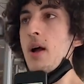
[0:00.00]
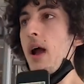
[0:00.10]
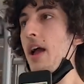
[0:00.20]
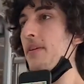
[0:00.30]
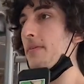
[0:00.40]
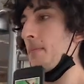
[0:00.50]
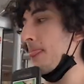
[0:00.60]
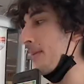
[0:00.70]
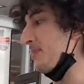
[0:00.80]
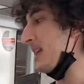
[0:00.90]
And
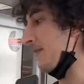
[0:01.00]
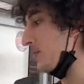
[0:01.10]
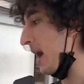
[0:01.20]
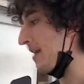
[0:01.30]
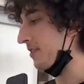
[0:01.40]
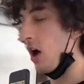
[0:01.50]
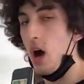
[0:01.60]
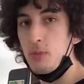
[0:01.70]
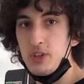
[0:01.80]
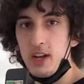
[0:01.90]
if you have an
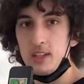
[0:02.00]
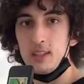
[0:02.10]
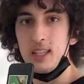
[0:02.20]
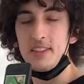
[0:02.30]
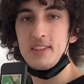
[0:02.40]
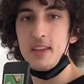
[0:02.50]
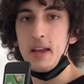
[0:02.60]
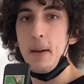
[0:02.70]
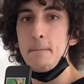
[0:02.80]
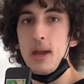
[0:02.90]
object, let's
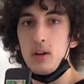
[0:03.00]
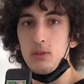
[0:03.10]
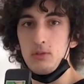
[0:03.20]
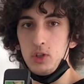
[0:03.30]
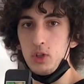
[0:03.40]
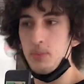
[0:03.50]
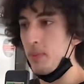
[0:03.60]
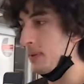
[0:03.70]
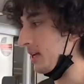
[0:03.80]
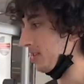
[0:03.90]
say a metal
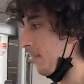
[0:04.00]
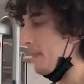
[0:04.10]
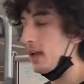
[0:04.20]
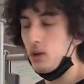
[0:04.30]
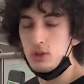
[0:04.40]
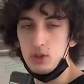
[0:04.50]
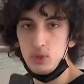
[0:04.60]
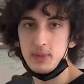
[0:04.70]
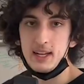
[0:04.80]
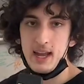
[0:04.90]
loop, because a metal
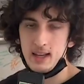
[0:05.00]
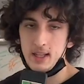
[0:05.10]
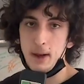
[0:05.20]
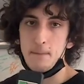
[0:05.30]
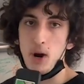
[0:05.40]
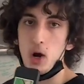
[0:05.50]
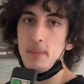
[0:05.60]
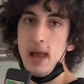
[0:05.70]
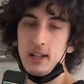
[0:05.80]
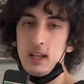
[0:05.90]
loop can act like a bar
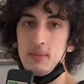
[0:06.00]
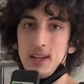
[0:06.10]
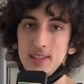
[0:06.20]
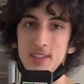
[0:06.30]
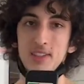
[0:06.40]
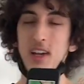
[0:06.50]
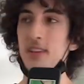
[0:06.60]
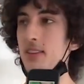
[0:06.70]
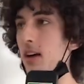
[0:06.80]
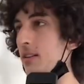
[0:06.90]
magnet because it's
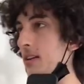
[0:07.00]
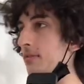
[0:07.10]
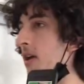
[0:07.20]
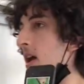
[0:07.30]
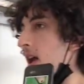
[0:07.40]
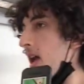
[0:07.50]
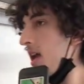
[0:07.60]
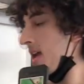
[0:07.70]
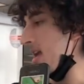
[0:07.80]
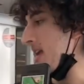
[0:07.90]
conductive,
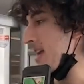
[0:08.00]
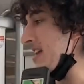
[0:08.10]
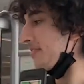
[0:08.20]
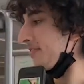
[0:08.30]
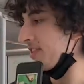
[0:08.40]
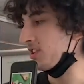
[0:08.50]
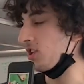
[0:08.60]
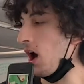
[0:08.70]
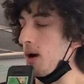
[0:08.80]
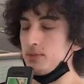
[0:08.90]
if this
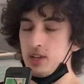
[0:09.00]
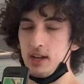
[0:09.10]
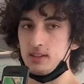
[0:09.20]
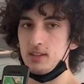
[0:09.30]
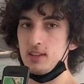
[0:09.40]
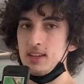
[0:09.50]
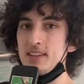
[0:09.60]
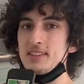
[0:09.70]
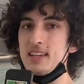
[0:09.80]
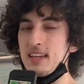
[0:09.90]
object
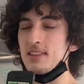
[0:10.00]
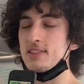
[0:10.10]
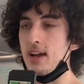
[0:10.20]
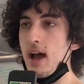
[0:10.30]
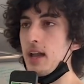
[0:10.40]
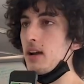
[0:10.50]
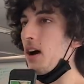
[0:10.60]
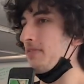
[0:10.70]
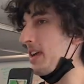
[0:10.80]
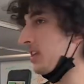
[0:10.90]
is inside
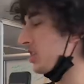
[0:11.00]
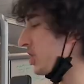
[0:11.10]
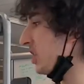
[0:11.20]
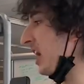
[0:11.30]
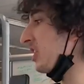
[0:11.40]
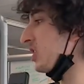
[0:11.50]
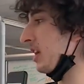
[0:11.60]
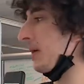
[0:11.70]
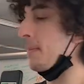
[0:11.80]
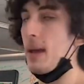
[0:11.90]
of a
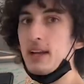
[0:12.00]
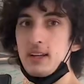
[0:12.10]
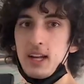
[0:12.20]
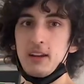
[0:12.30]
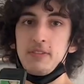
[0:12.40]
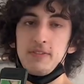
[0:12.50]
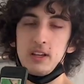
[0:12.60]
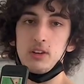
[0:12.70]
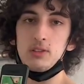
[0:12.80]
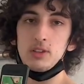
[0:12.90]
changing magnetic
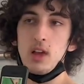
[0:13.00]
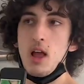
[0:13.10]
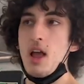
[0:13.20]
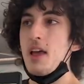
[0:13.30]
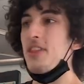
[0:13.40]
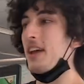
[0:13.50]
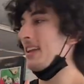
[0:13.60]
field, then